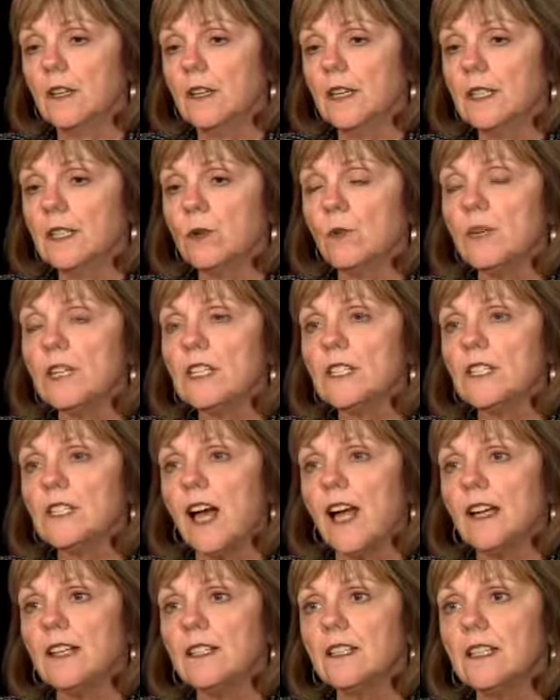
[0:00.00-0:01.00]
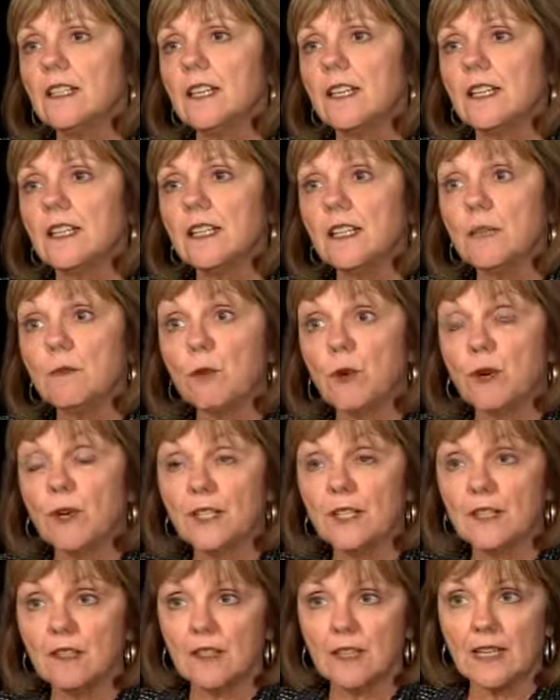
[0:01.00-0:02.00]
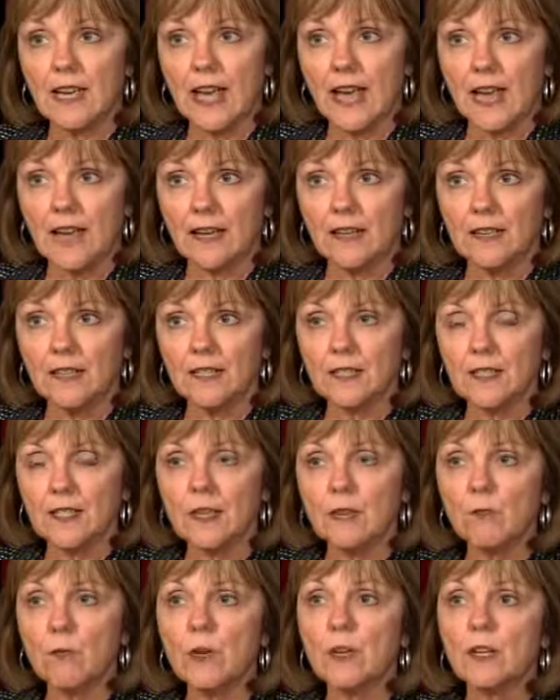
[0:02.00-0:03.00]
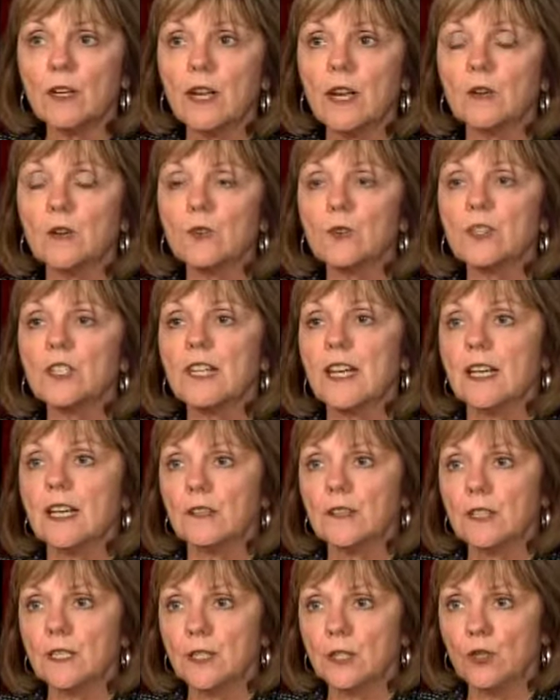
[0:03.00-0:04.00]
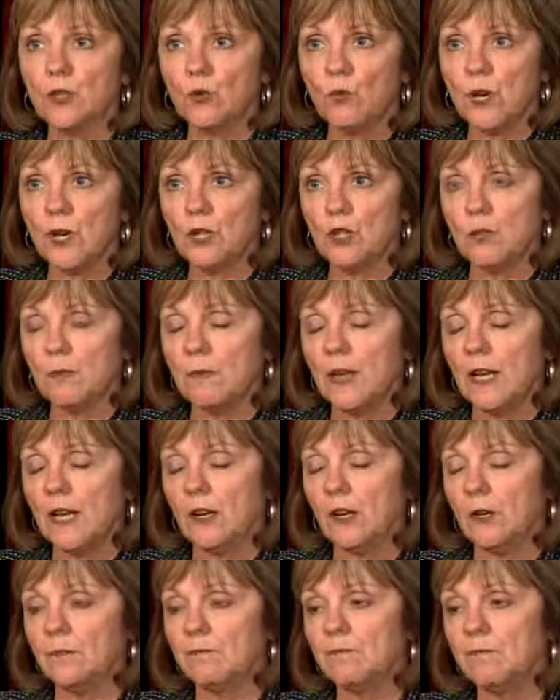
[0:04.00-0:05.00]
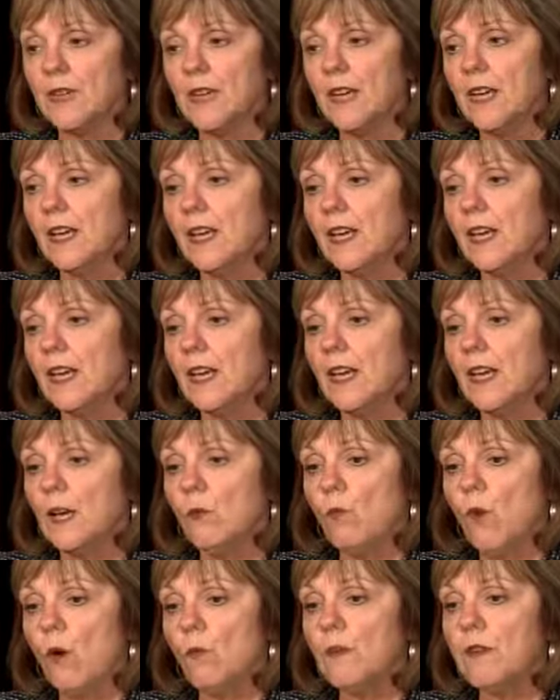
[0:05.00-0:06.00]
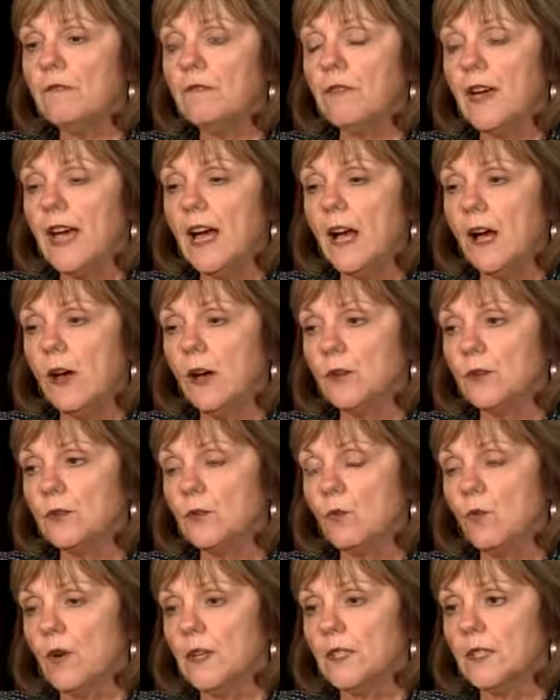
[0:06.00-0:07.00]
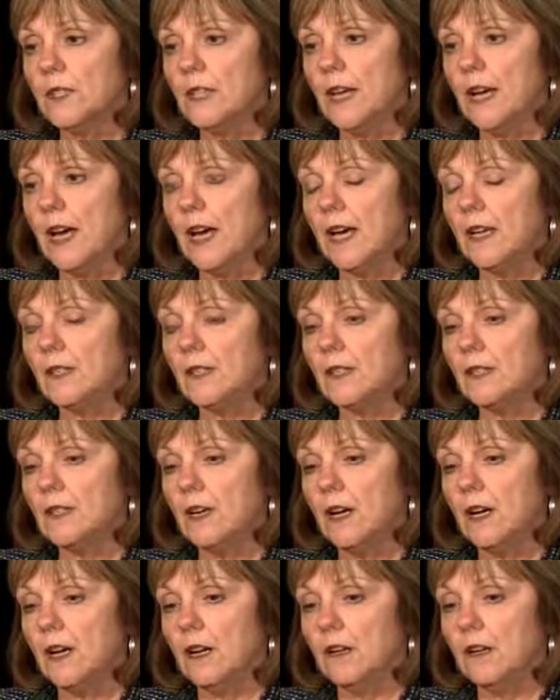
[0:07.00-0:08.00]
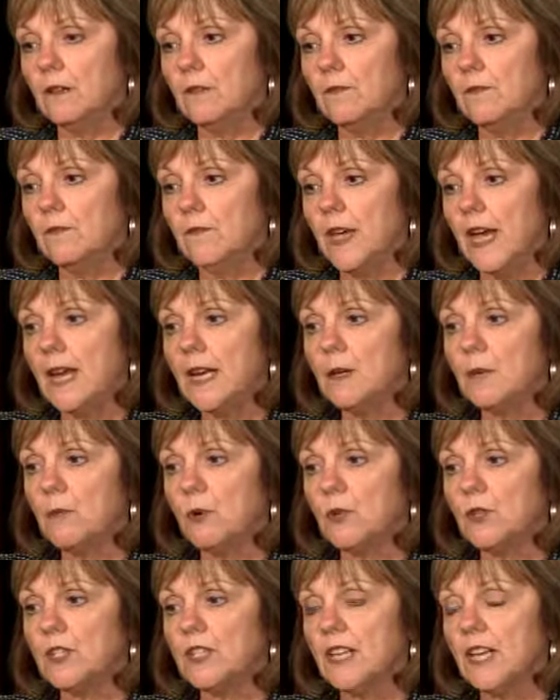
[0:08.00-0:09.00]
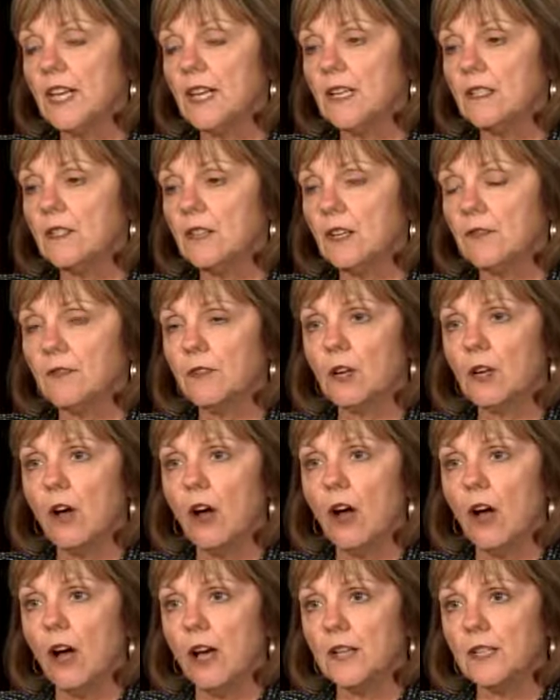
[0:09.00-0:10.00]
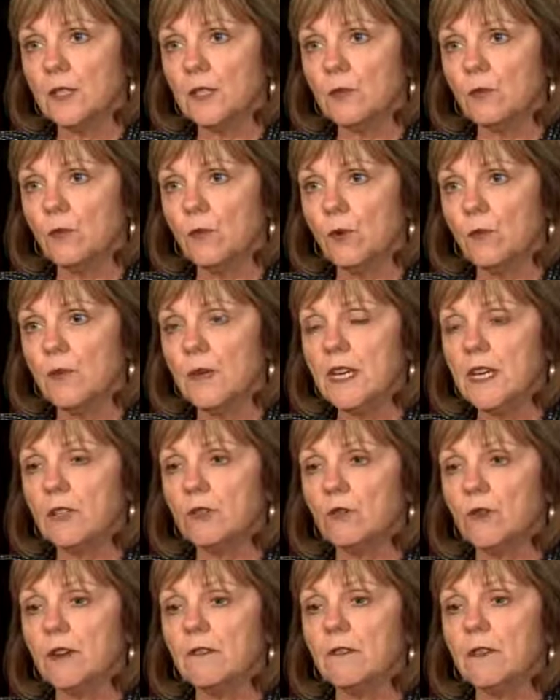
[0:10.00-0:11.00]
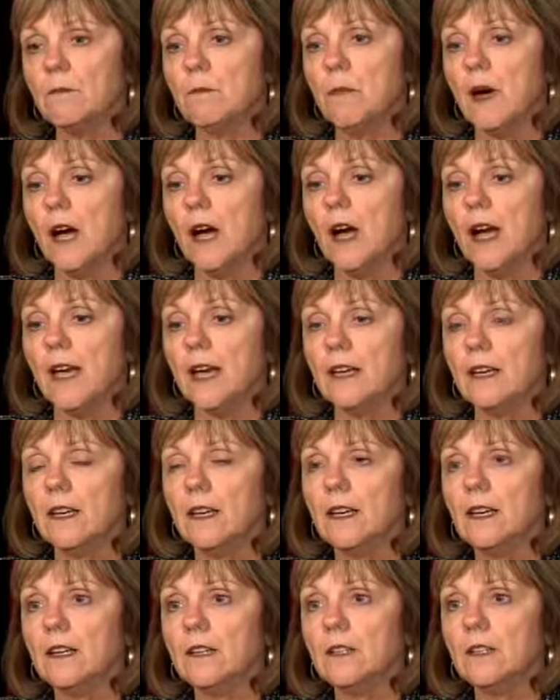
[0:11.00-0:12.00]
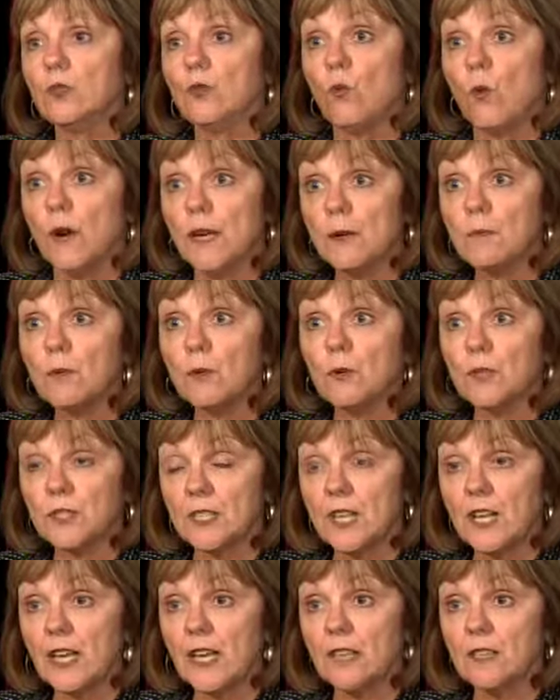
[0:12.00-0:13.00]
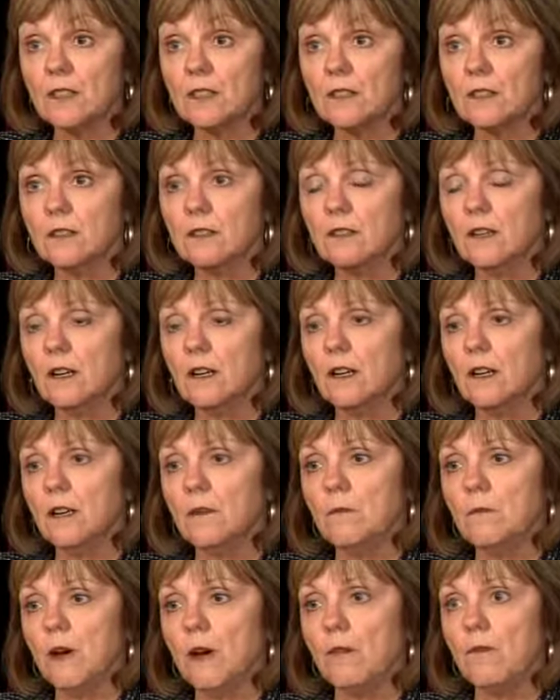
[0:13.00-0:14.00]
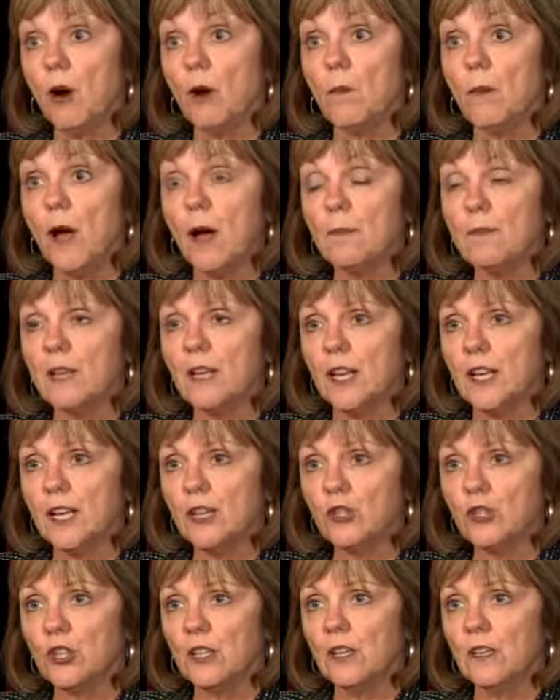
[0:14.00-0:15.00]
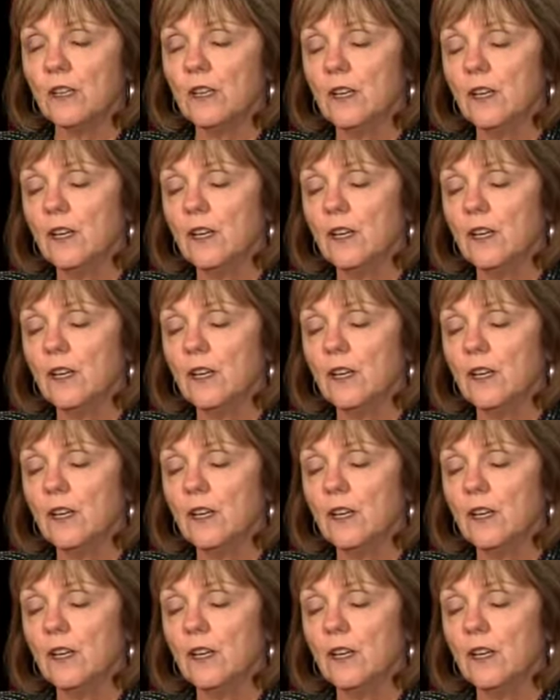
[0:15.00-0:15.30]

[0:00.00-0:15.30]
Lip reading: And so we decided to dig deeper into the data and see if we could understand the situation better. And what we found was that 80% of the costs were being driven by 20% of our population.